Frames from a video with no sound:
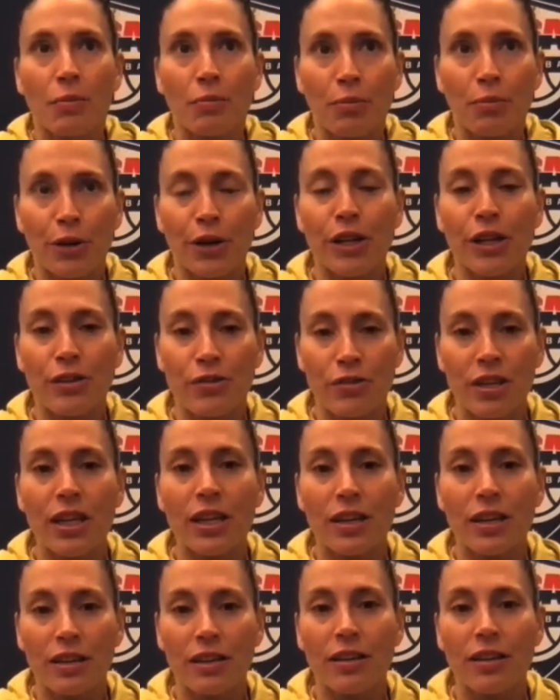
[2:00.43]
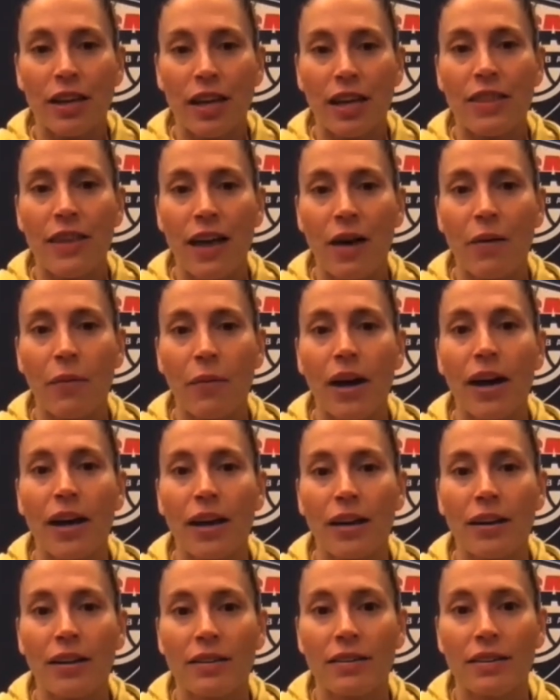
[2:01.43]
pretty unique in that
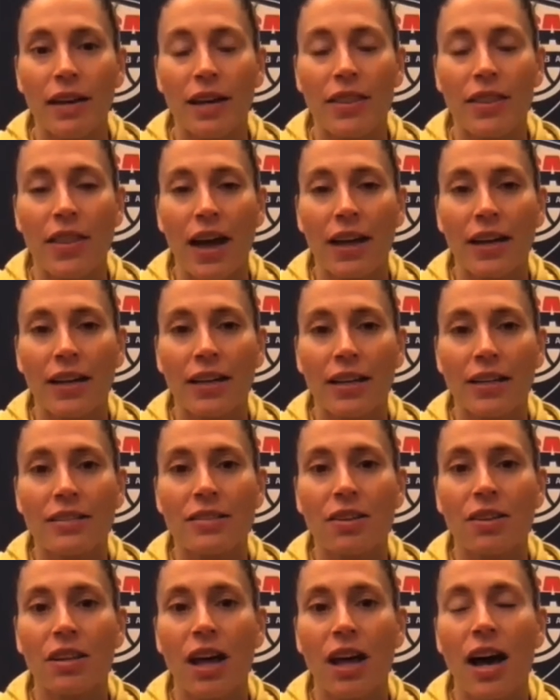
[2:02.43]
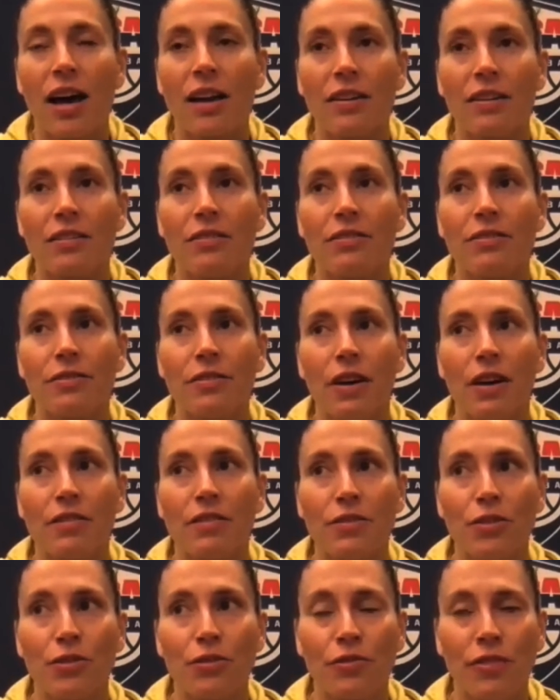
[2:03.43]
way, and it is a lot of
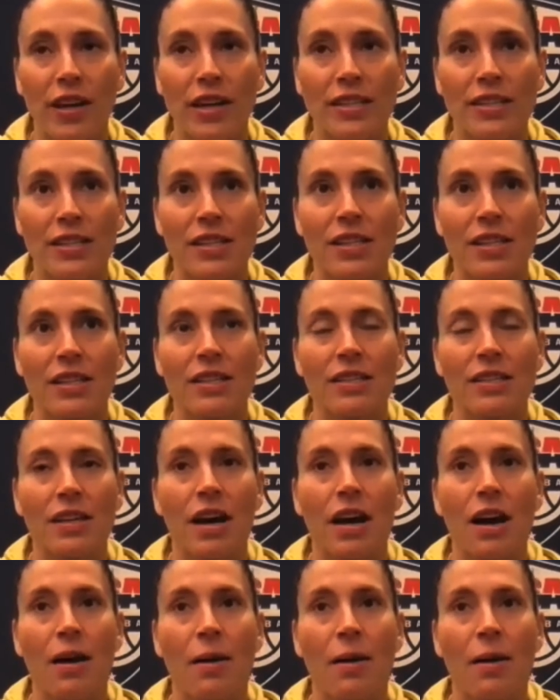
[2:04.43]
new faces.